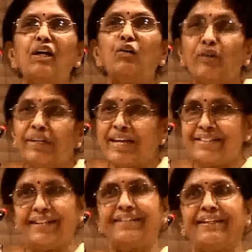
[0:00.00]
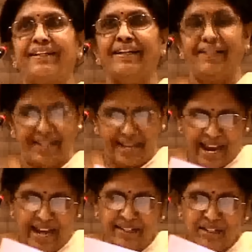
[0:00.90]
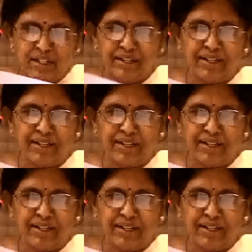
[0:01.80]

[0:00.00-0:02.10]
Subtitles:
localization. And